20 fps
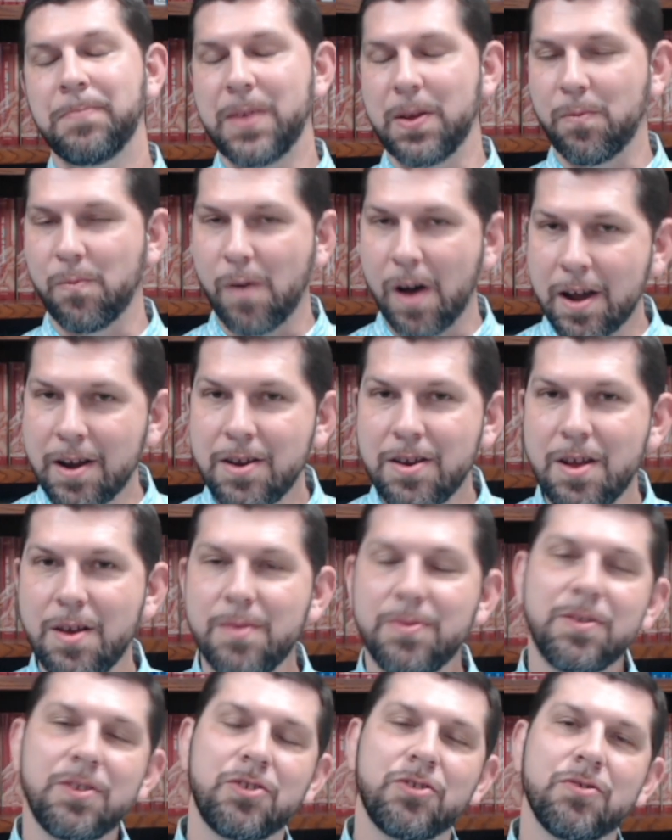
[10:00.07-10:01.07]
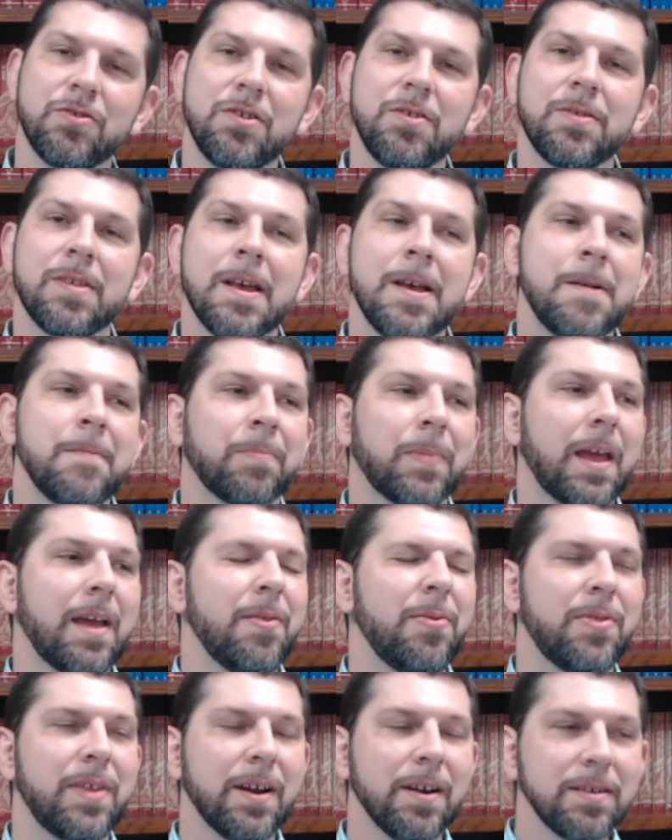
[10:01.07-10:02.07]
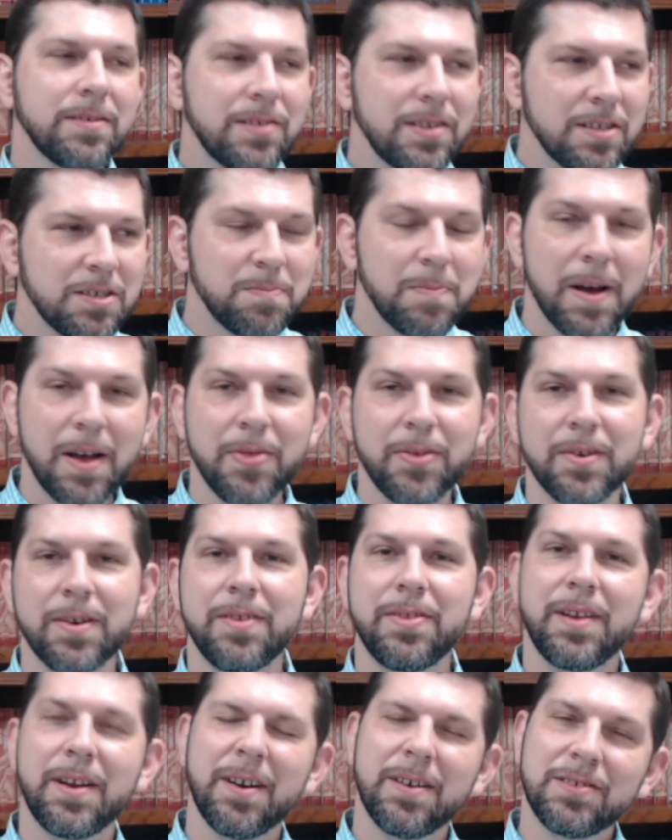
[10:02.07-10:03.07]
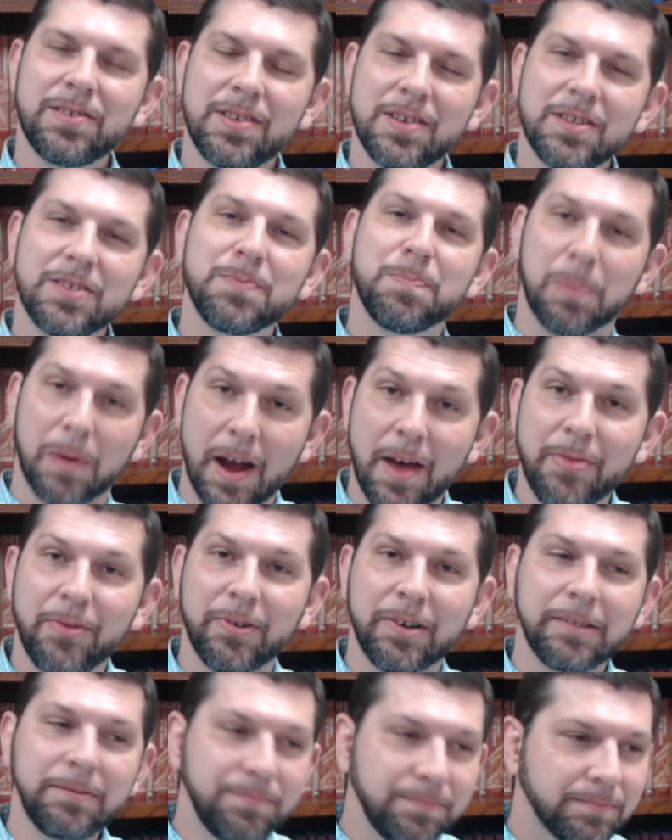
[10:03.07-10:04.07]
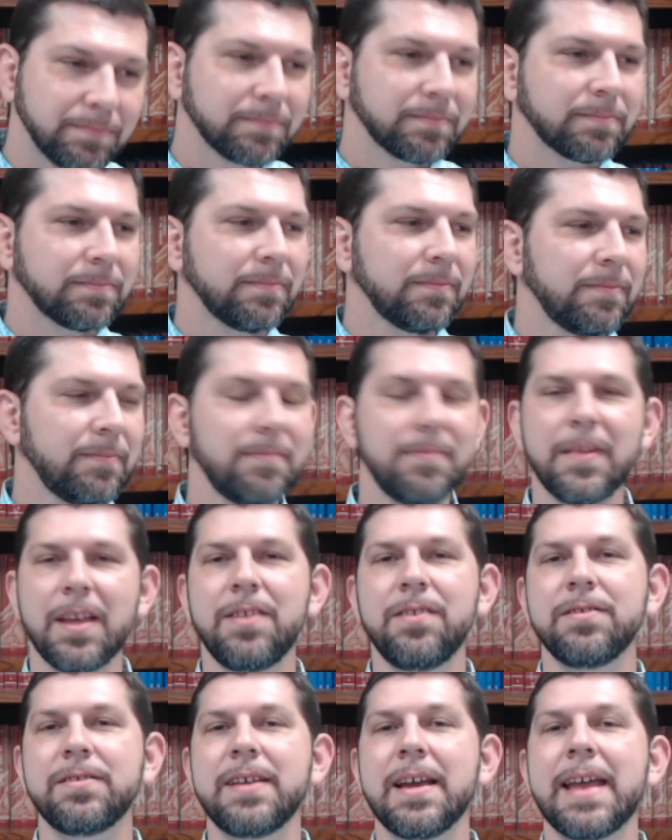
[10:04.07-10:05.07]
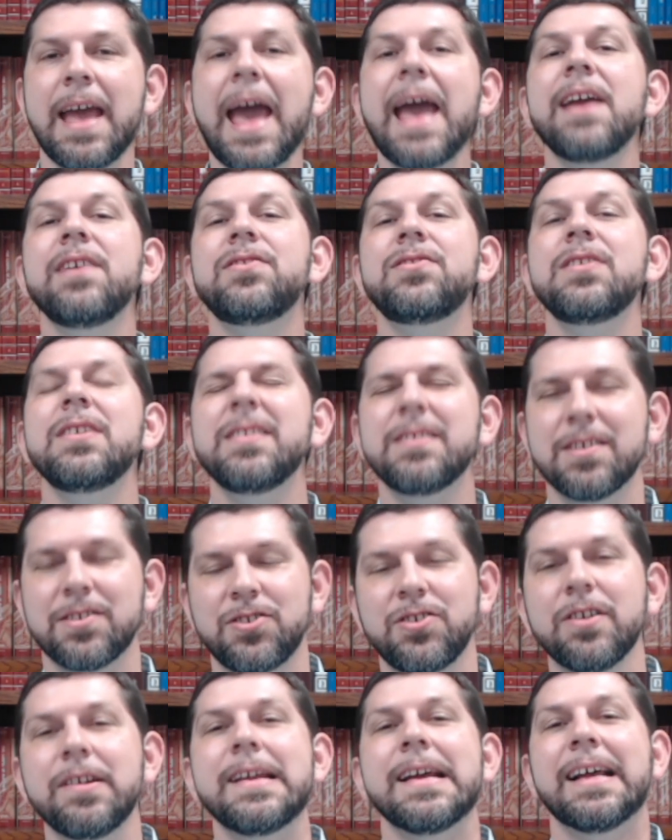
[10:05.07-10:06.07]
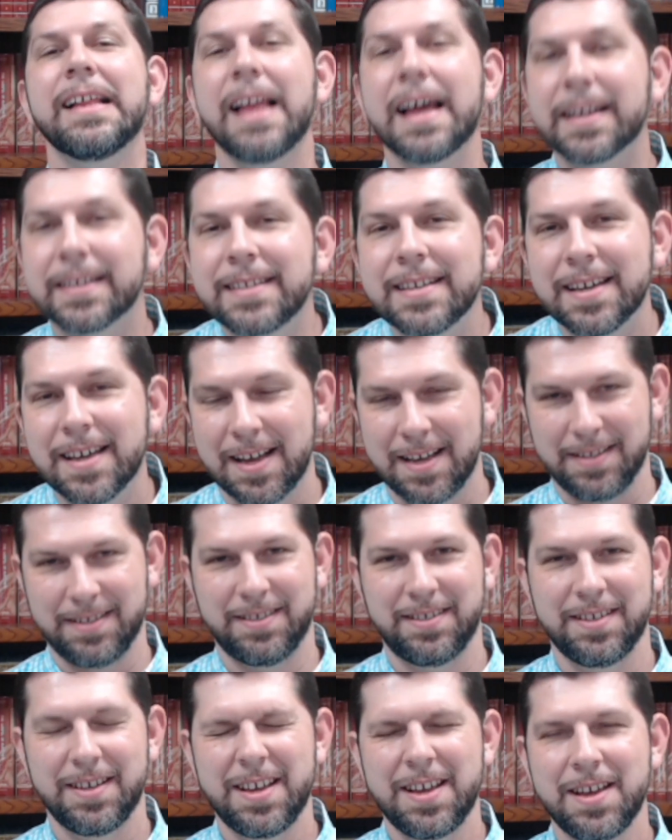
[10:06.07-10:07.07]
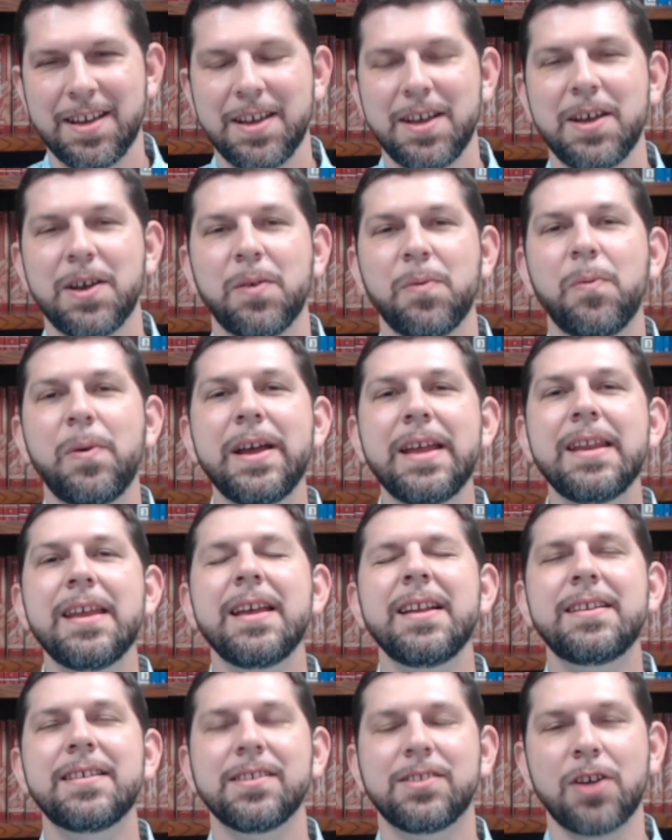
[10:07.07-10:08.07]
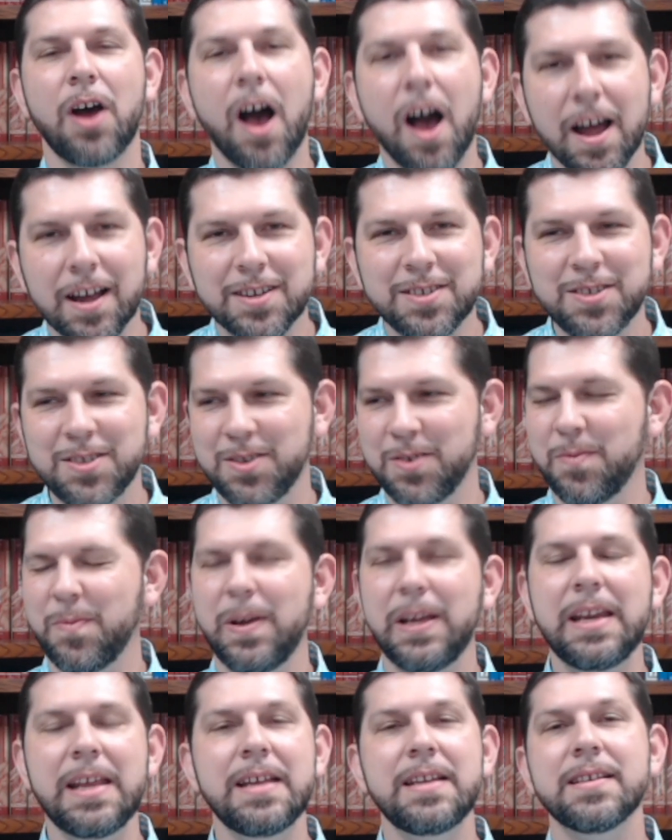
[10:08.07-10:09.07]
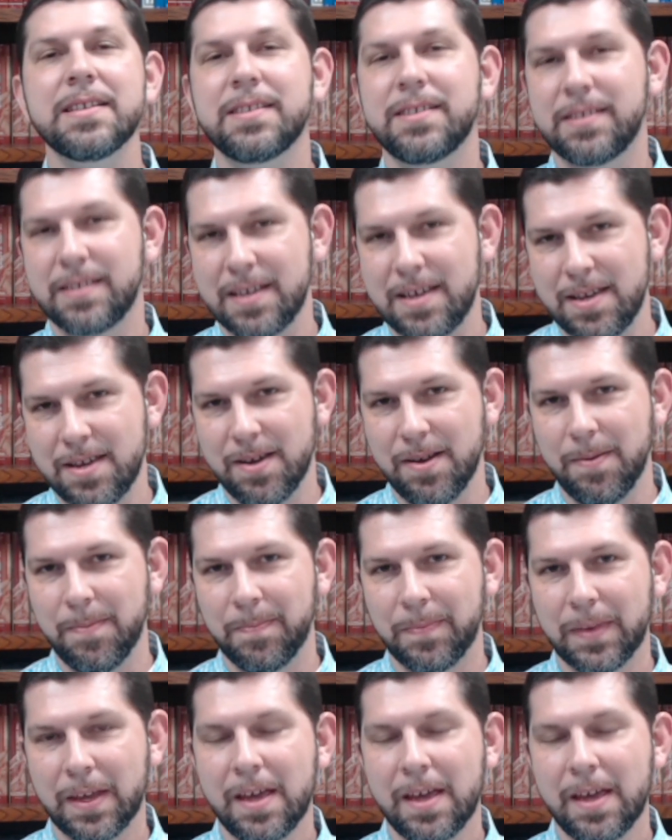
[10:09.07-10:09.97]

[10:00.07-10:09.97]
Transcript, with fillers: They want to know the truth. And there's his mother and there's his brethren. And they're saying, Hey, Jesus, you're neglecting us. We need to talk to you, we need to see you.